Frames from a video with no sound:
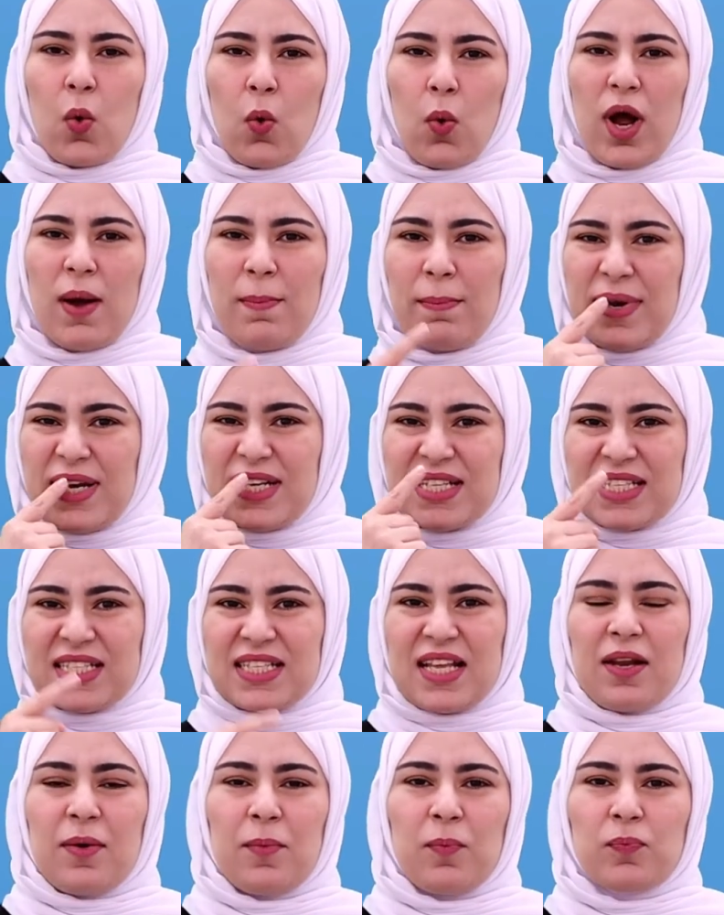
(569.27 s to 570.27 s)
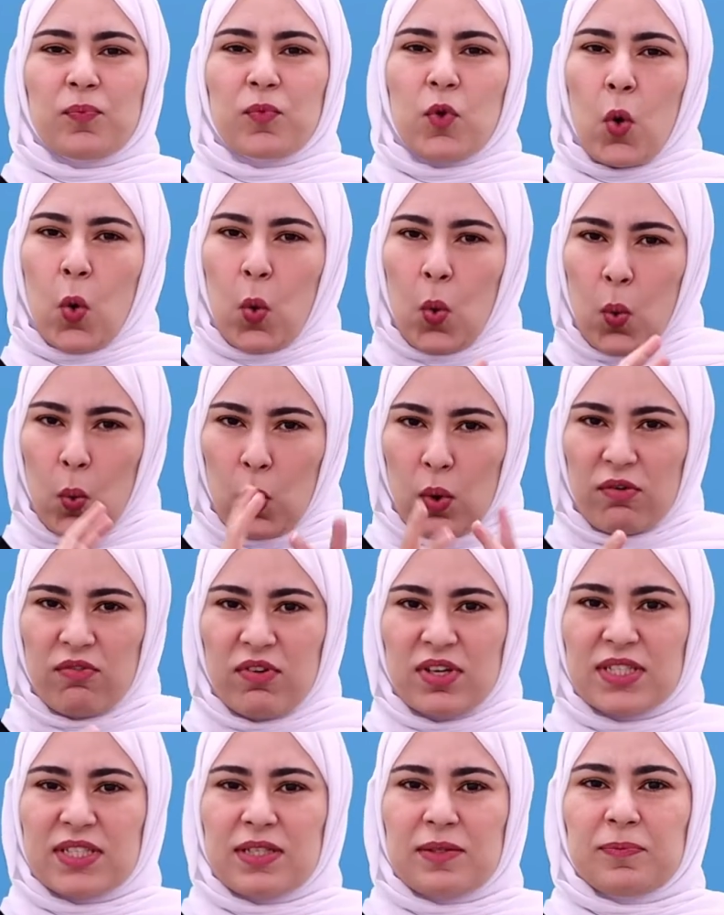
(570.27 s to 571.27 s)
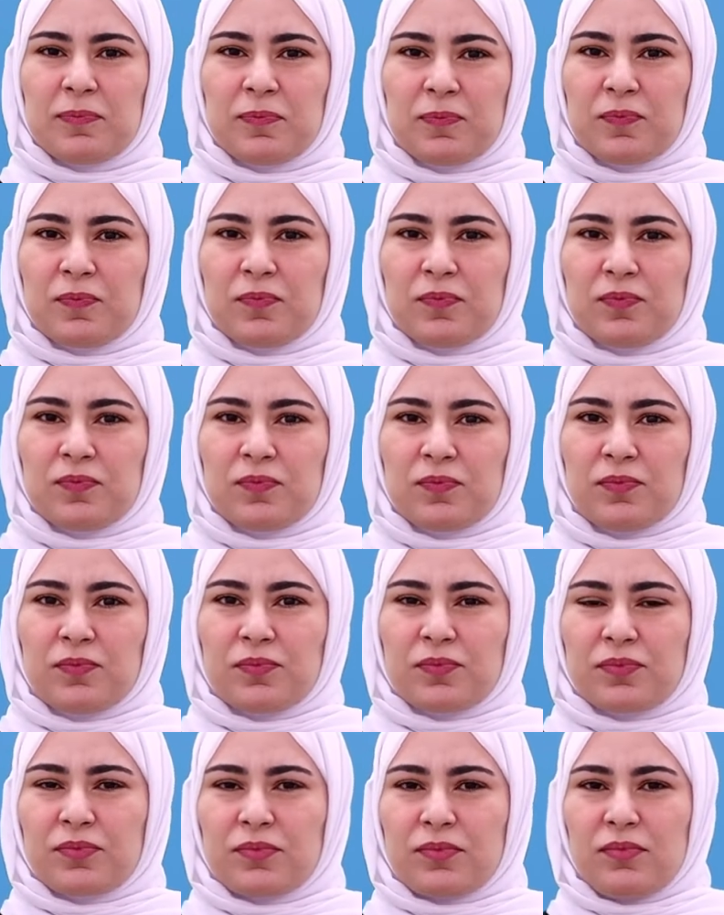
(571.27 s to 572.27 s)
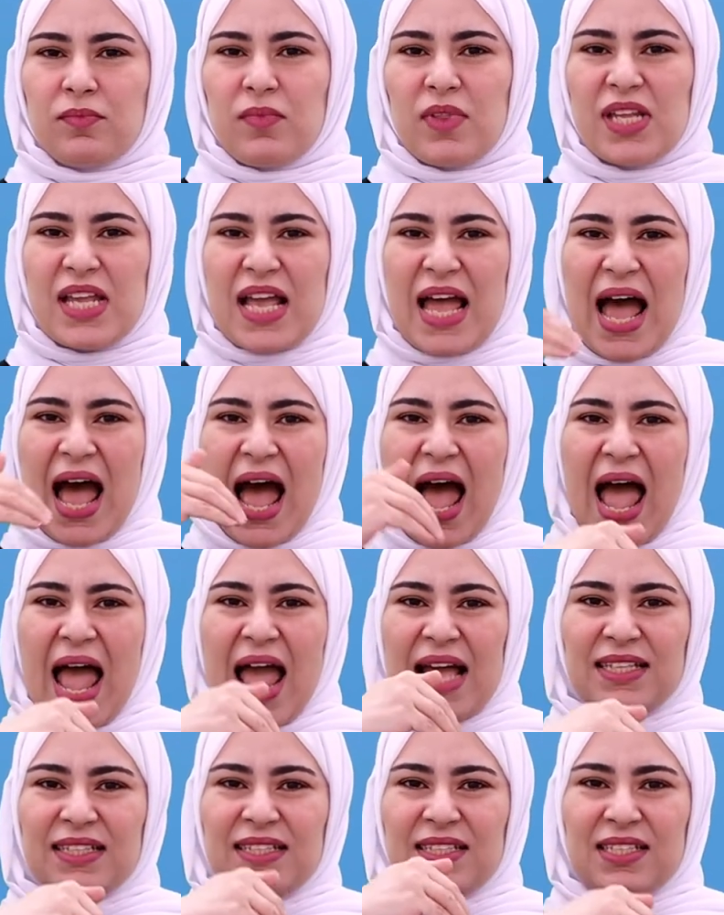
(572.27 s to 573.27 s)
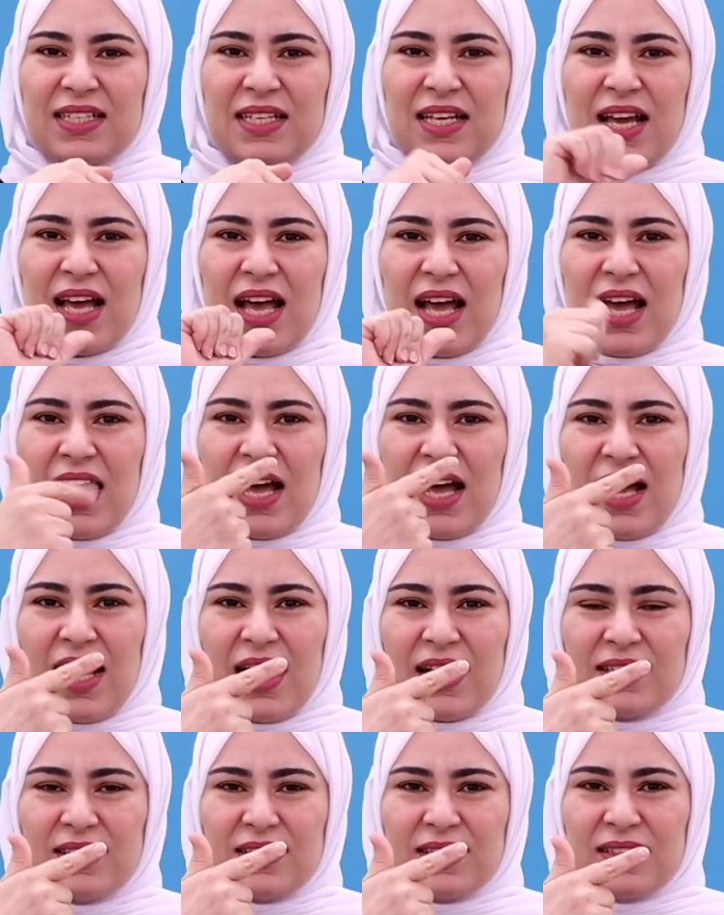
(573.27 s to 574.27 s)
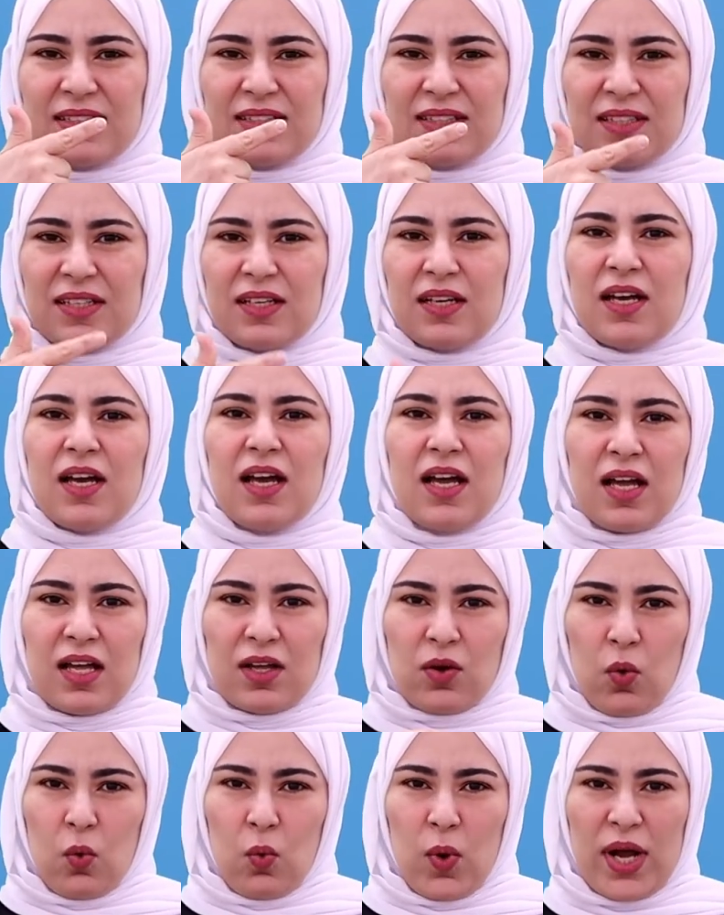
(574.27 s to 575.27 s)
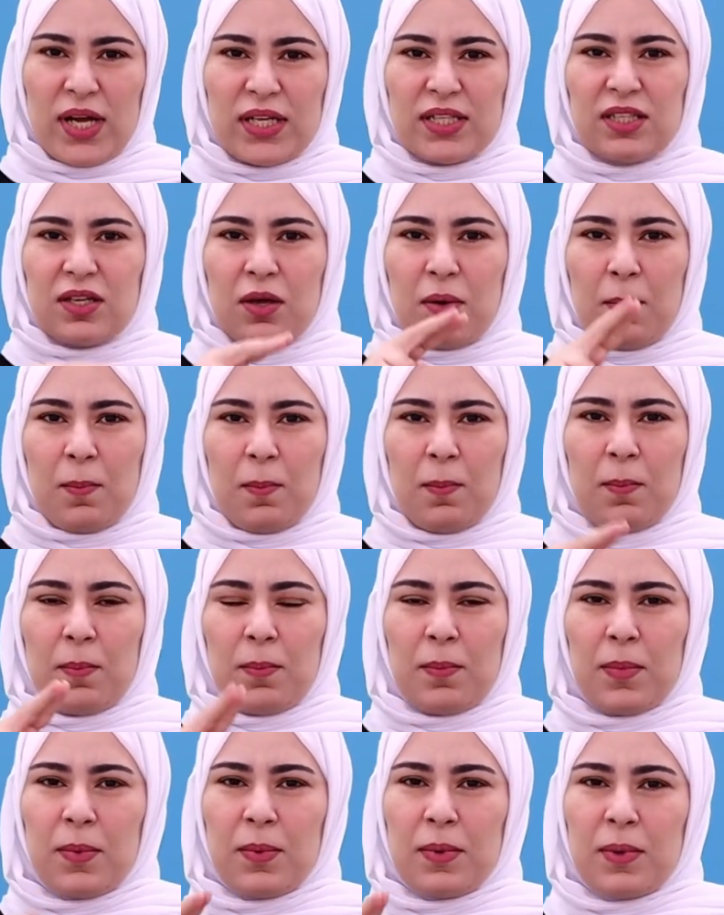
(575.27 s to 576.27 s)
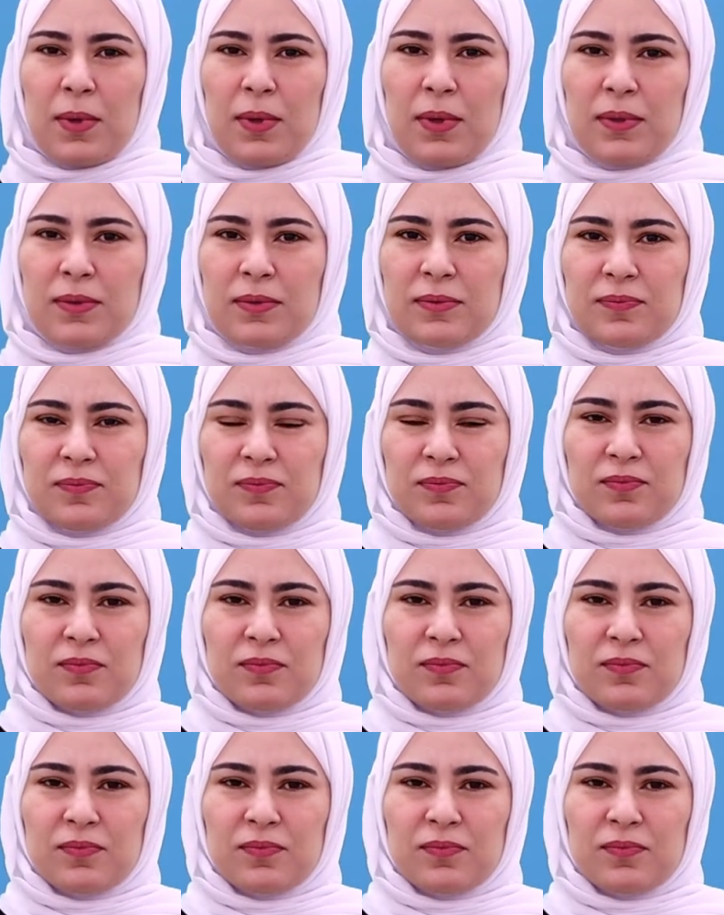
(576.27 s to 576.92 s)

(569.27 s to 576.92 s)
At is also a time preposition. We use it when we speak about night, weekends,